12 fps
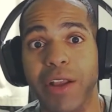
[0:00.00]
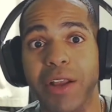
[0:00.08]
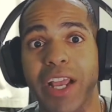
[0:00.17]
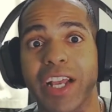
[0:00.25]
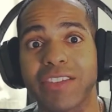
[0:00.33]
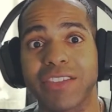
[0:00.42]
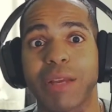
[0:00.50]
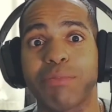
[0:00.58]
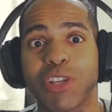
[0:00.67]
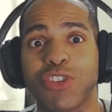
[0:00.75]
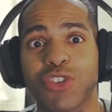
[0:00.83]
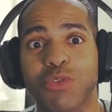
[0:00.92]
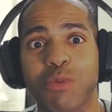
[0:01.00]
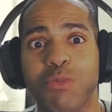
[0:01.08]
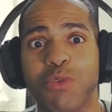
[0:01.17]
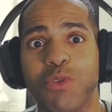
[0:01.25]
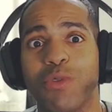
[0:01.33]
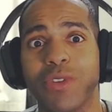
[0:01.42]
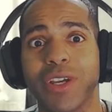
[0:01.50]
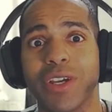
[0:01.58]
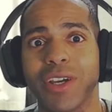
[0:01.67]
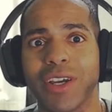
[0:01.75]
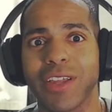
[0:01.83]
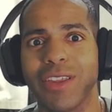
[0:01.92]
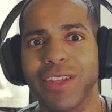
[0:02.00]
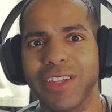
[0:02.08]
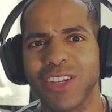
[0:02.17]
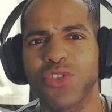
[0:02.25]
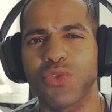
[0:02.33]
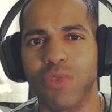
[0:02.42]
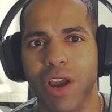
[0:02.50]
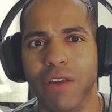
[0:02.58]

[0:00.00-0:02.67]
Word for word: except they just removed the disk drive,